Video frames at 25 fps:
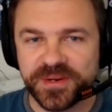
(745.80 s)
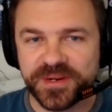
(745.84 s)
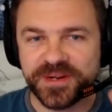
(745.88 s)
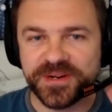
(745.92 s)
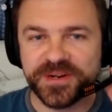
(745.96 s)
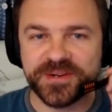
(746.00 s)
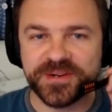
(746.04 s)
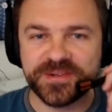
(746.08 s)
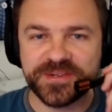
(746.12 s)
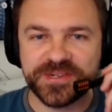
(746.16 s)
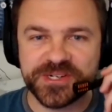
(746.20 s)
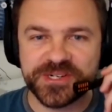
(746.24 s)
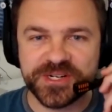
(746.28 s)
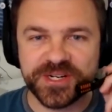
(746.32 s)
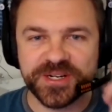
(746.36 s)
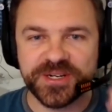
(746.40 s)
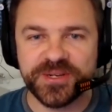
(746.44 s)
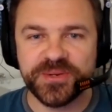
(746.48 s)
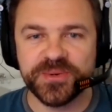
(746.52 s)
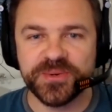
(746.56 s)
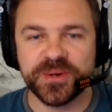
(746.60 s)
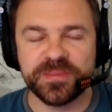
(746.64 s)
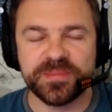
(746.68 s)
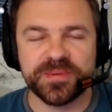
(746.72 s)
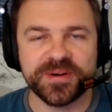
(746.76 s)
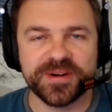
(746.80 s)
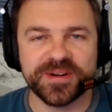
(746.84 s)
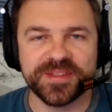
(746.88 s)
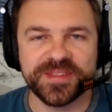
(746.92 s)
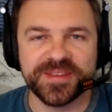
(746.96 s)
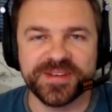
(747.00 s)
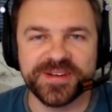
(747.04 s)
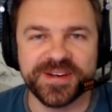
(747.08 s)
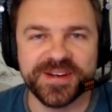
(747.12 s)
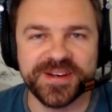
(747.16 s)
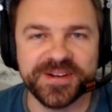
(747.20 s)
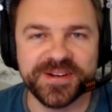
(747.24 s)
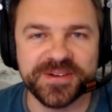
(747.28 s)
Sean, you are part of the
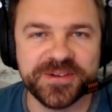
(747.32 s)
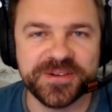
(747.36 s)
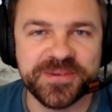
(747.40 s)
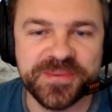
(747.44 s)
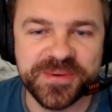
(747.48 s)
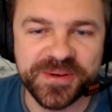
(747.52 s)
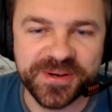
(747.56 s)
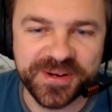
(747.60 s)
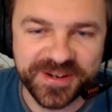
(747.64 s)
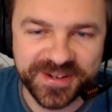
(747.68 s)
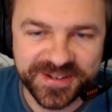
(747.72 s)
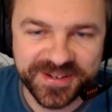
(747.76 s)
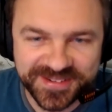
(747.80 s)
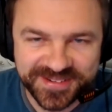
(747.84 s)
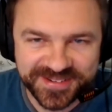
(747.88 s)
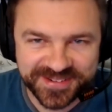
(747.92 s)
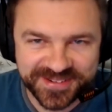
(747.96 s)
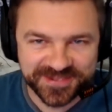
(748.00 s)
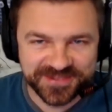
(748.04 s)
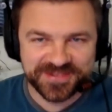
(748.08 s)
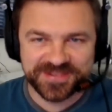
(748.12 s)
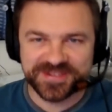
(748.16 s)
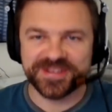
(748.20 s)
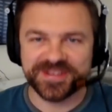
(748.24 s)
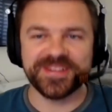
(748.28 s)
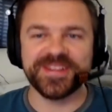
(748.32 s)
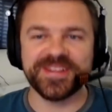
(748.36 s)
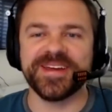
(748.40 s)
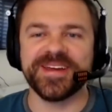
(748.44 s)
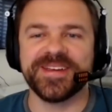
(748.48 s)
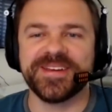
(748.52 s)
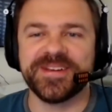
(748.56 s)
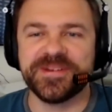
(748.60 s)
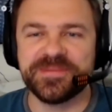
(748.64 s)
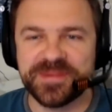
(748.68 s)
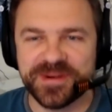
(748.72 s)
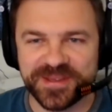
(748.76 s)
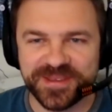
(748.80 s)
Nano community. Don't say that.
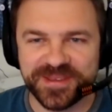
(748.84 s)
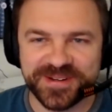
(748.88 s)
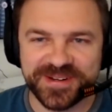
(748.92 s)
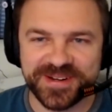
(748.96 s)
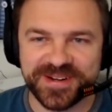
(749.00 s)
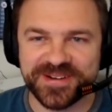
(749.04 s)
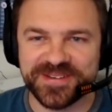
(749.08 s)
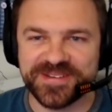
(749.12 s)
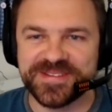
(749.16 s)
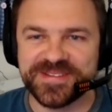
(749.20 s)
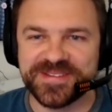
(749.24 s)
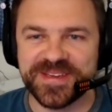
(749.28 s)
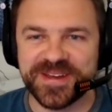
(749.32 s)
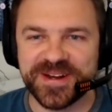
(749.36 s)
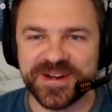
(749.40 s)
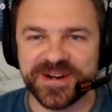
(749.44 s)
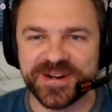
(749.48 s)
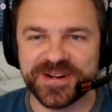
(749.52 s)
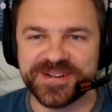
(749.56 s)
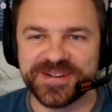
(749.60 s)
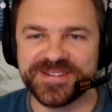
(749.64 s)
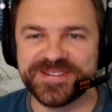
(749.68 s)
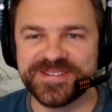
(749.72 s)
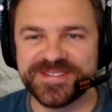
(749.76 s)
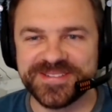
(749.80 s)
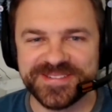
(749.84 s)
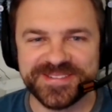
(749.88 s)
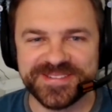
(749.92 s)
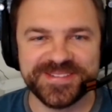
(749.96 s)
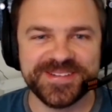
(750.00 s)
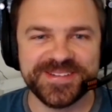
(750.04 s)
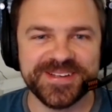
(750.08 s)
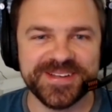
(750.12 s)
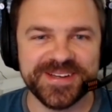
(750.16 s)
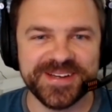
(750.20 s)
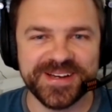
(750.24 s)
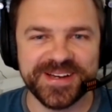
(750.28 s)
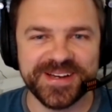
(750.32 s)
You're part of the Nano Center,
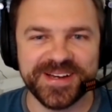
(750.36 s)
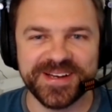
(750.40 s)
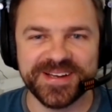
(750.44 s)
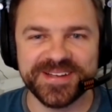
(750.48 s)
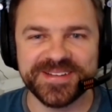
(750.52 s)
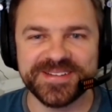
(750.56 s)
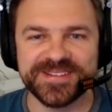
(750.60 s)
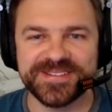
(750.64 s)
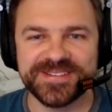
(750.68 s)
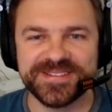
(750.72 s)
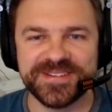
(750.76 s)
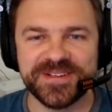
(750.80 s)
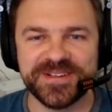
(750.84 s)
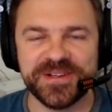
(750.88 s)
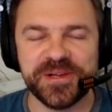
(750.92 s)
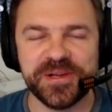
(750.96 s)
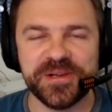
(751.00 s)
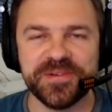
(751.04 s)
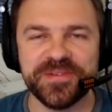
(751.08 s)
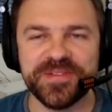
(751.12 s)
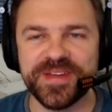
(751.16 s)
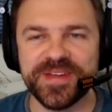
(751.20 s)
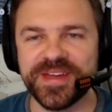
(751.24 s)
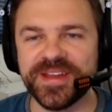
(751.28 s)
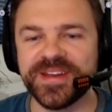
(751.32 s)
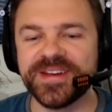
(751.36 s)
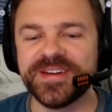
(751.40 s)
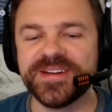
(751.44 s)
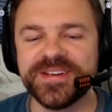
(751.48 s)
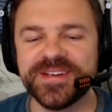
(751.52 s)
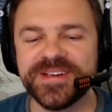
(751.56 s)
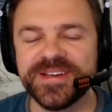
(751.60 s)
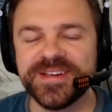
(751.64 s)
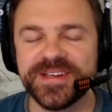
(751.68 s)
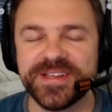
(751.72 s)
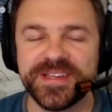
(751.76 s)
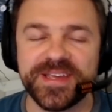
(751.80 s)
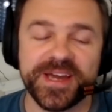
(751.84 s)
all of that.
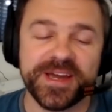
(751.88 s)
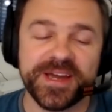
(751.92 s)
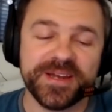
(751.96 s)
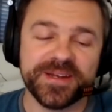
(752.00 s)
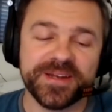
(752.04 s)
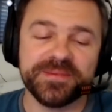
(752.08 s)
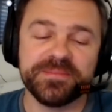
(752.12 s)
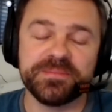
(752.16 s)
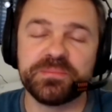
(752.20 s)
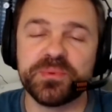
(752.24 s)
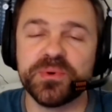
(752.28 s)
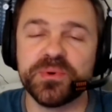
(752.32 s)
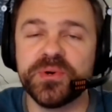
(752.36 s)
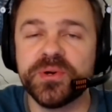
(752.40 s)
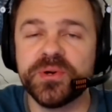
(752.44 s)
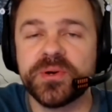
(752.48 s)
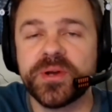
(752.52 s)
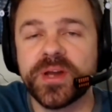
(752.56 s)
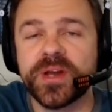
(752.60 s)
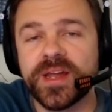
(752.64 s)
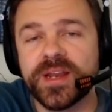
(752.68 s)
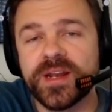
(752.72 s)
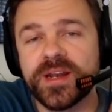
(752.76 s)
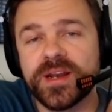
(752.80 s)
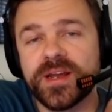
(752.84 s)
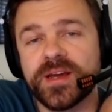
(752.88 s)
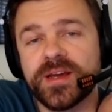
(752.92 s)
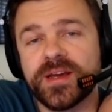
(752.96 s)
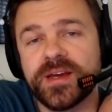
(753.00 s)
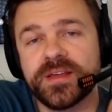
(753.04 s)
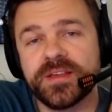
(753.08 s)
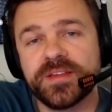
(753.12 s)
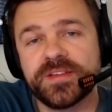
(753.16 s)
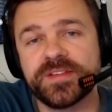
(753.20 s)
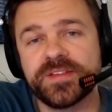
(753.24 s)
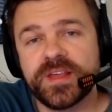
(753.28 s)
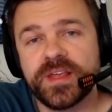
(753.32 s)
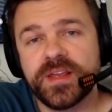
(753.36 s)
Yeah, Bruno got
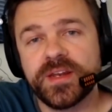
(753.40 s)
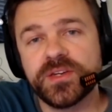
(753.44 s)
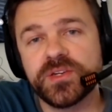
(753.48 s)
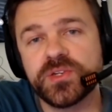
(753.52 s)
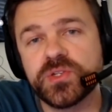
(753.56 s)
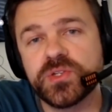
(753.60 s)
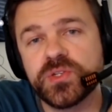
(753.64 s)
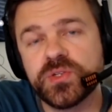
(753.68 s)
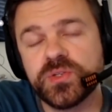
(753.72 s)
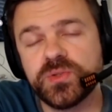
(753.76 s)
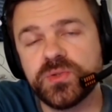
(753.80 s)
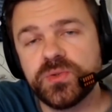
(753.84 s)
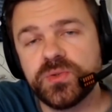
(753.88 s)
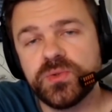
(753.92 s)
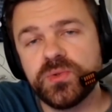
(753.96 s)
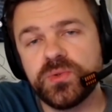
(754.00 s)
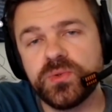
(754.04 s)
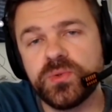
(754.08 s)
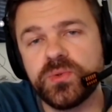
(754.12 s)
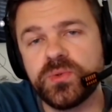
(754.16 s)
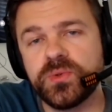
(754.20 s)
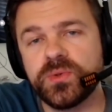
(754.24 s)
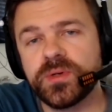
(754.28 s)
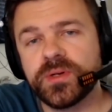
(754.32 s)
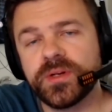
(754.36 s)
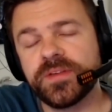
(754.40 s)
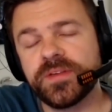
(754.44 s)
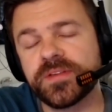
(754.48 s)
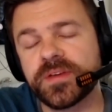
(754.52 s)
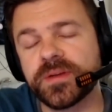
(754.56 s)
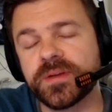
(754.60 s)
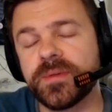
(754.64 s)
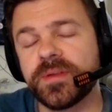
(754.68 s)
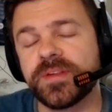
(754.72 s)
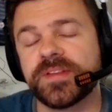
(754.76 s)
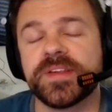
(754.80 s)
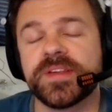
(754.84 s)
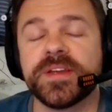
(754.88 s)
he's going to
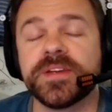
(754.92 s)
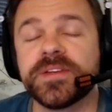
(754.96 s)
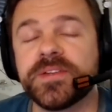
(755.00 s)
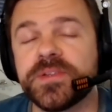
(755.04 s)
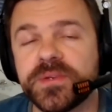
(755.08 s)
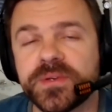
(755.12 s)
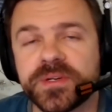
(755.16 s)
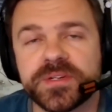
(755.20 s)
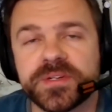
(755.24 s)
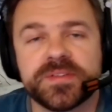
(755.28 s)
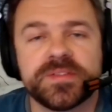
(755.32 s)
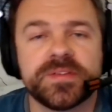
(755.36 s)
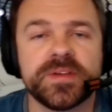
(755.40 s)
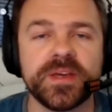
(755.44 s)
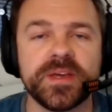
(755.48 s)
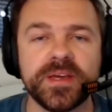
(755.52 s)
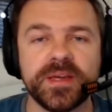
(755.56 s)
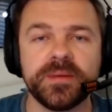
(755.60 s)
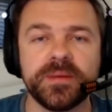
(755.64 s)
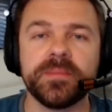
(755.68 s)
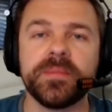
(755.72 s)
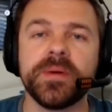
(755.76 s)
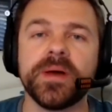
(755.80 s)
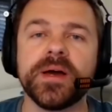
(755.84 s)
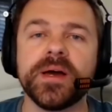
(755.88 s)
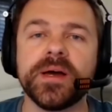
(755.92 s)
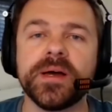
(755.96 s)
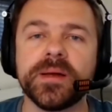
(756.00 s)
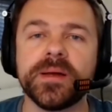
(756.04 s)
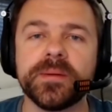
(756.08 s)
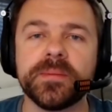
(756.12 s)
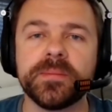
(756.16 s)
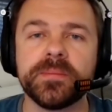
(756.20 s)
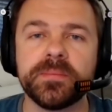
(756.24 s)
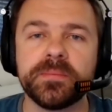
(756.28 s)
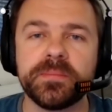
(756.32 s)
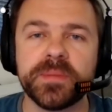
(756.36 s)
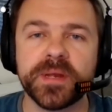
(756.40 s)
be sent to, I should say,
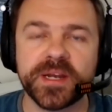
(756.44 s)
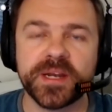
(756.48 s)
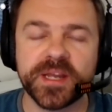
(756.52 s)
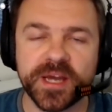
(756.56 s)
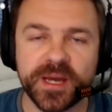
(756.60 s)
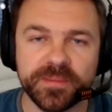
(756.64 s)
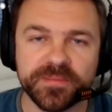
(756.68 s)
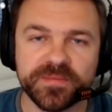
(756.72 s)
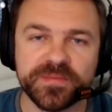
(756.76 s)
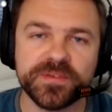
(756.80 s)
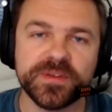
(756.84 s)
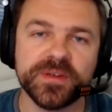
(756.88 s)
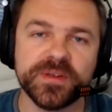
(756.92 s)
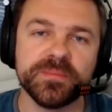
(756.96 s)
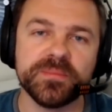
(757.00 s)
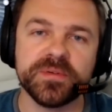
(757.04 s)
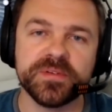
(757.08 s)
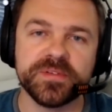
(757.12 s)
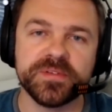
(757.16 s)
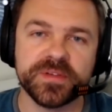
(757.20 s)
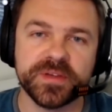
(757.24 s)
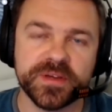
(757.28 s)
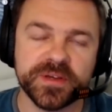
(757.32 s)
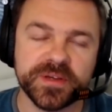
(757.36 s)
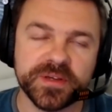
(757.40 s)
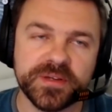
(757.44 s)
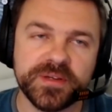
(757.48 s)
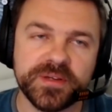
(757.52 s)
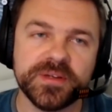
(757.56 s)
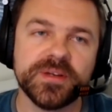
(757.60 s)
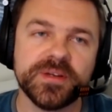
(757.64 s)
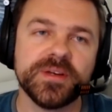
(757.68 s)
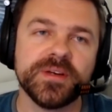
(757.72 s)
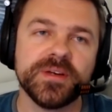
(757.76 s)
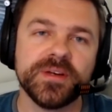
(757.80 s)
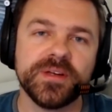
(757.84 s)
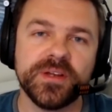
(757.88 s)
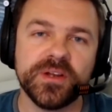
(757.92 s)
Bitconf in Brazil,
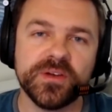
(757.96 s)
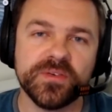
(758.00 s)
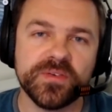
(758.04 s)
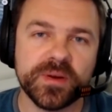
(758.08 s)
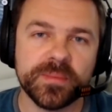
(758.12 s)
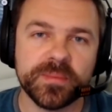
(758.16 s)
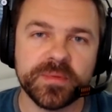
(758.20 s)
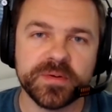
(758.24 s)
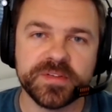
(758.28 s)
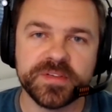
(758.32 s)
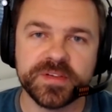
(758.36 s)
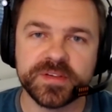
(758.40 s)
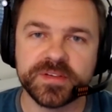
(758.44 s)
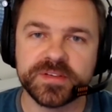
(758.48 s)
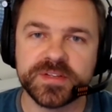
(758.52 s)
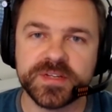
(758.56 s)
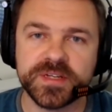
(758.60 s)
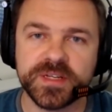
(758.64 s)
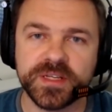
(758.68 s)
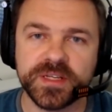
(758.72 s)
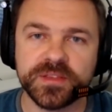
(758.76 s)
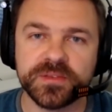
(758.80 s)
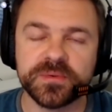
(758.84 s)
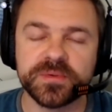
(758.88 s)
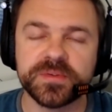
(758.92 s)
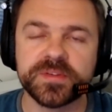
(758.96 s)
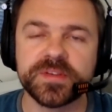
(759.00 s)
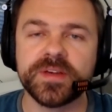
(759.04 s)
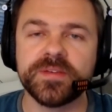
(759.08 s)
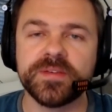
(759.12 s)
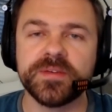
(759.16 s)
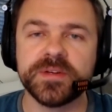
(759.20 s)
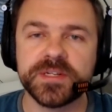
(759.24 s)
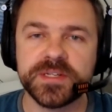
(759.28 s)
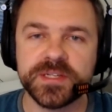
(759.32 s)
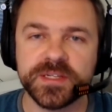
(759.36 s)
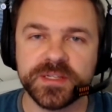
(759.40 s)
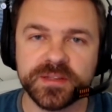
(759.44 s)
November 16th through
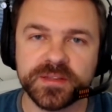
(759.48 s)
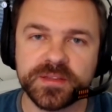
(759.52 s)
17th.